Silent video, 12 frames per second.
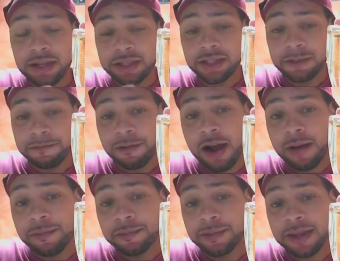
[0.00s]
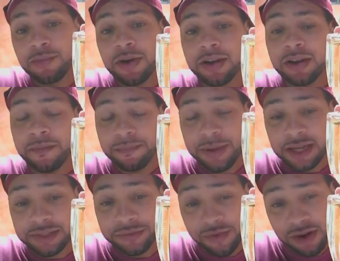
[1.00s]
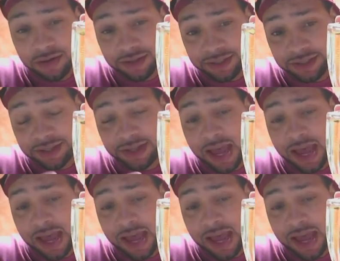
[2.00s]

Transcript: this is probably one of the best fragrances